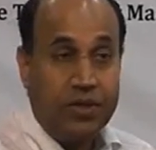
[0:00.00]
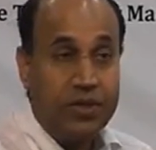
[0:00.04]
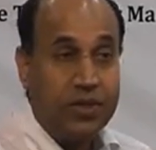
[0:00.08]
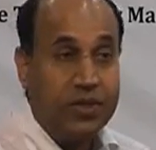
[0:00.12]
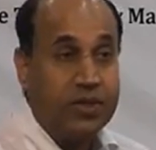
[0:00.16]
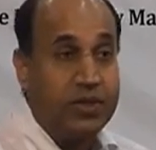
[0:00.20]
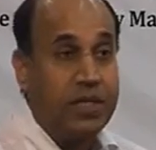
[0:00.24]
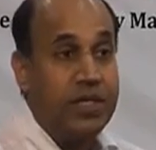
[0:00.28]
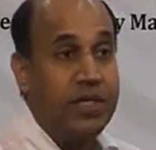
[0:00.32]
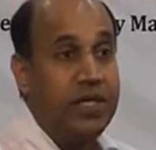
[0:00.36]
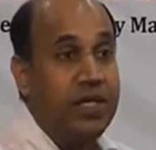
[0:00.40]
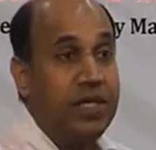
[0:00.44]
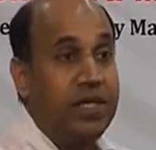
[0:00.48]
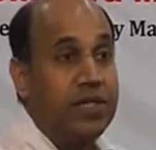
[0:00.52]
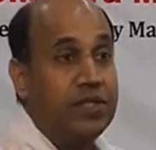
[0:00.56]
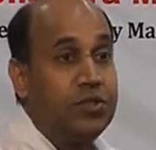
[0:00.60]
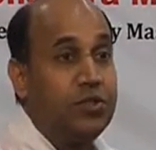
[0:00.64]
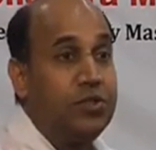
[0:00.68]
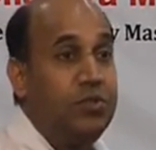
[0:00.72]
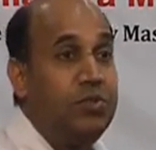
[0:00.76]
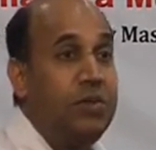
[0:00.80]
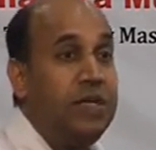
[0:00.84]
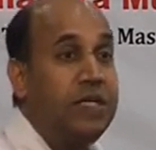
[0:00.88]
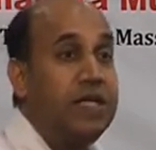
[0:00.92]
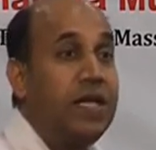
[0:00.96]
Okay.
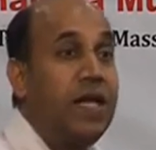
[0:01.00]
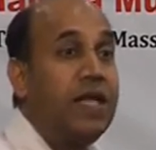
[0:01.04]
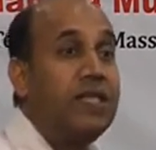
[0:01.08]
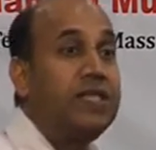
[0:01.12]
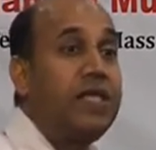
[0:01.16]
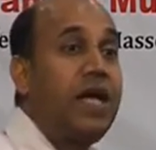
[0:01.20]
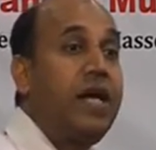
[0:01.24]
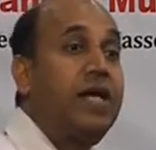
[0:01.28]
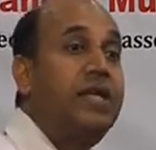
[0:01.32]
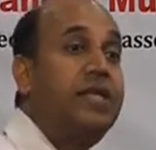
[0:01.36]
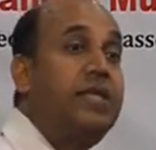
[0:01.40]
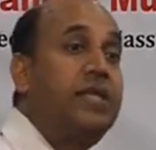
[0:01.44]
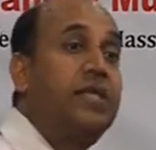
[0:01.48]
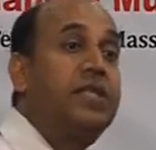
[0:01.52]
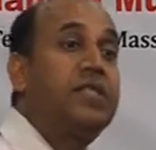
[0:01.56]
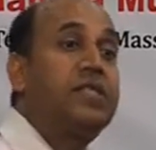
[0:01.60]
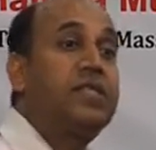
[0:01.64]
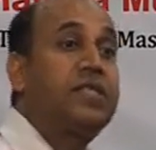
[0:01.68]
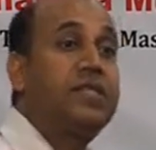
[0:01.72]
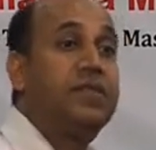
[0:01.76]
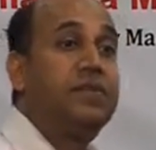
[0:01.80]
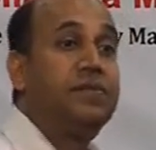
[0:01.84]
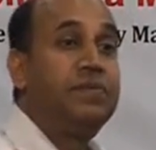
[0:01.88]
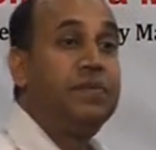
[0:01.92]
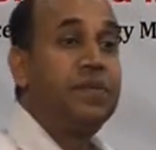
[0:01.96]
So, material
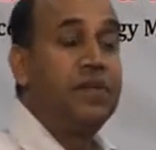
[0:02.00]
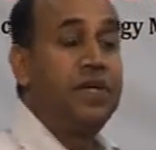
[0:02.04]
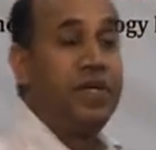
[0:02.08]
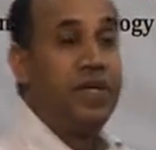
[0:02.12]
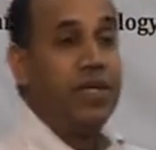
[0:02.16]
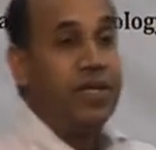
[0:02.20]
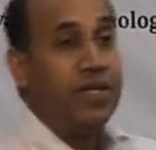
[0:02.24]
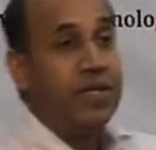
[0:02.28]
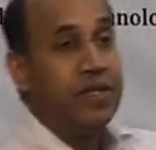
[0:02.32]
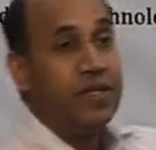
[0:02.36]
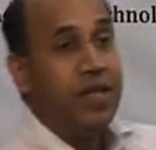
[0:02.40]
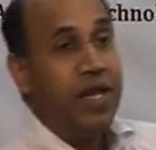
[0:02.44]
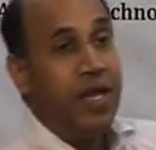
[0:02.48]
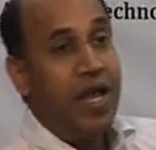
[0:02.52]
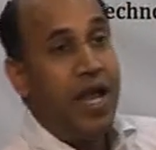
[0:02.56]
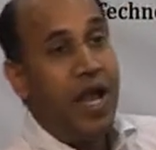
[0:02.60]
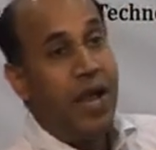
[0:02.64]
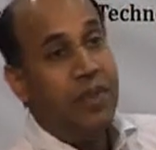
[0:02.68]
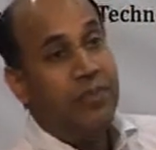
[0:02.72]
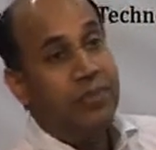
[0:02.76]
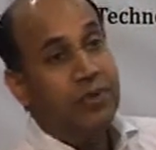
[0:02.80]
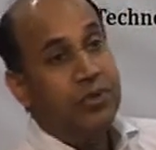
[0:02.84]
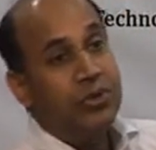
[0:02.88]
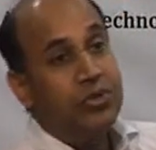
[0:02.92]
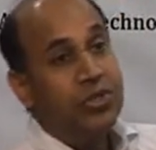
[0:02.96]
scientist they
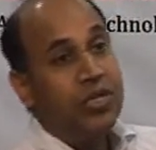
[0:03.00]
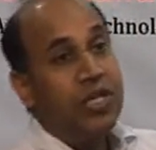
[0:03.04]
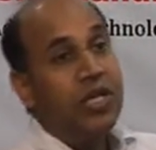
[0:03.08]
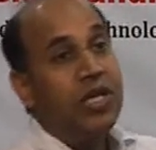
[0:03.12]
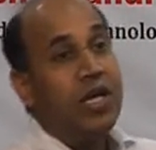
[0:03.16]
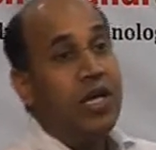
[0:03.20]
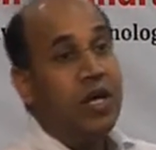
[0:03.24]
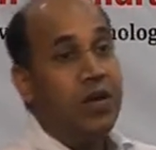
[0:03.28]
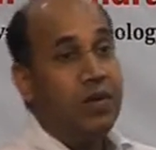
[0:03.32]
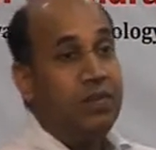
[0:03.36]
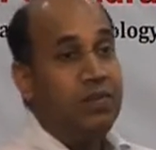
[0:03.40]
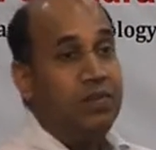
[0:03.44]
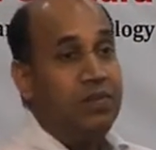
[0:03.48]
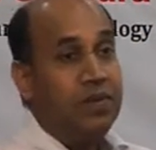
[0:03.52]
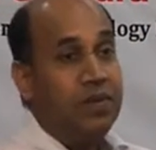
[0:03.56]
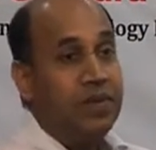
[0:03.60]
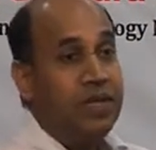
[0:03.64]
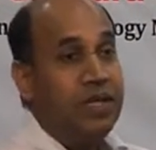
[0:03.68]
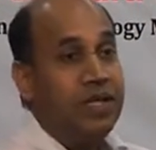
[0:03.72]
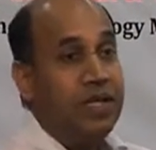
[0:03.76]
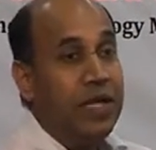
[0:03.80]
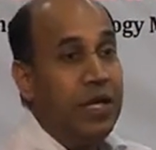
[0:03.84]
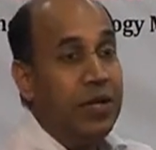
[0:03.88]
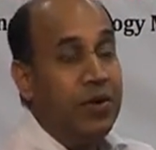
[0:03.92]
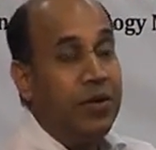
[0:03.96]
have to think of
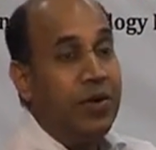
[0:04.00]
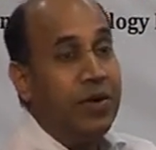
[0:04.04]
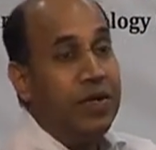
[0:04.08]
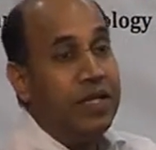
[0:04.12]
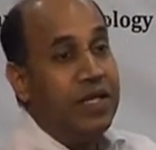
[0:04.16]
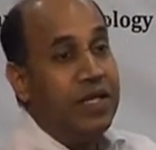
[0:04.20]
now